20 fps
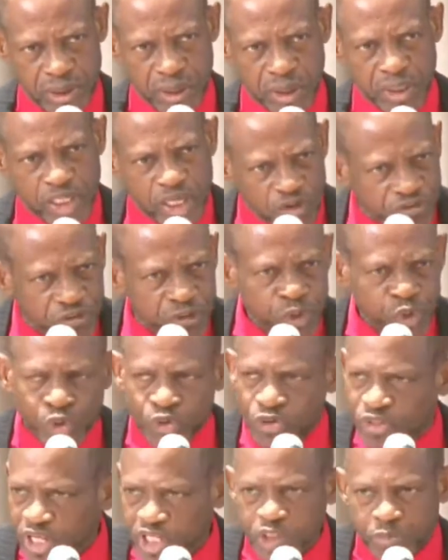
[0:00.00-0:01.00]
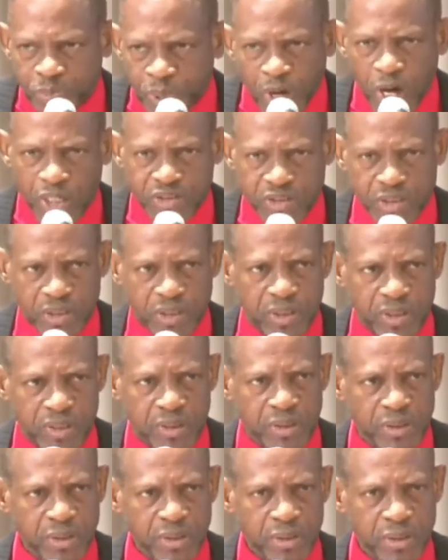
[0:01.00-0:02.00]
given to this party
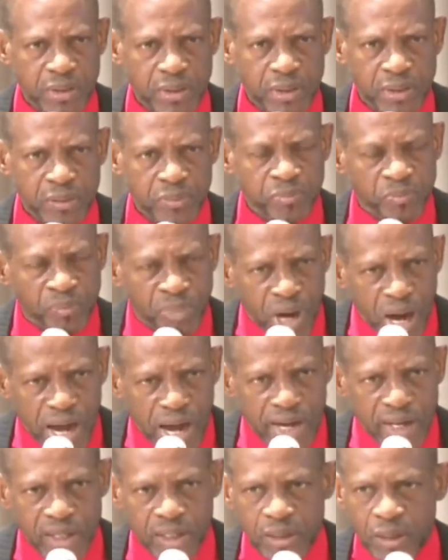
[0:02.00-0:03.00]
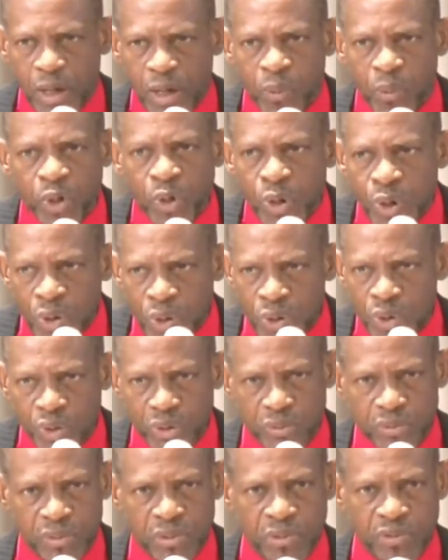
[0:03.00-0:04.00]
by our
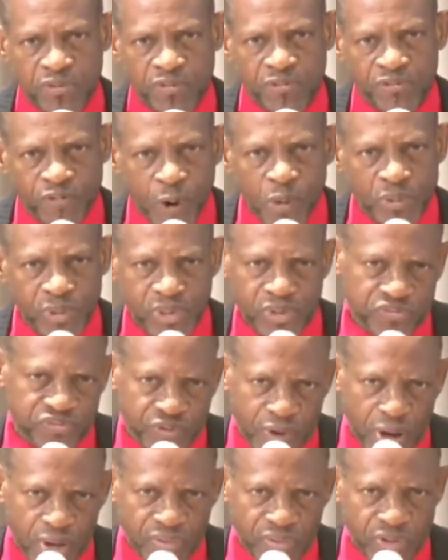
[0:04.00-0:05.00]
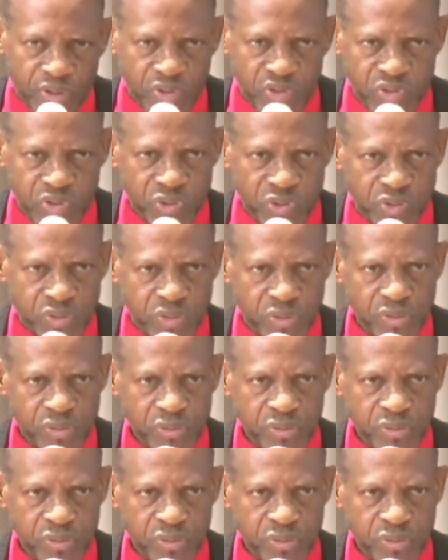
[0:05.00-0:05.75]
own founding fathers.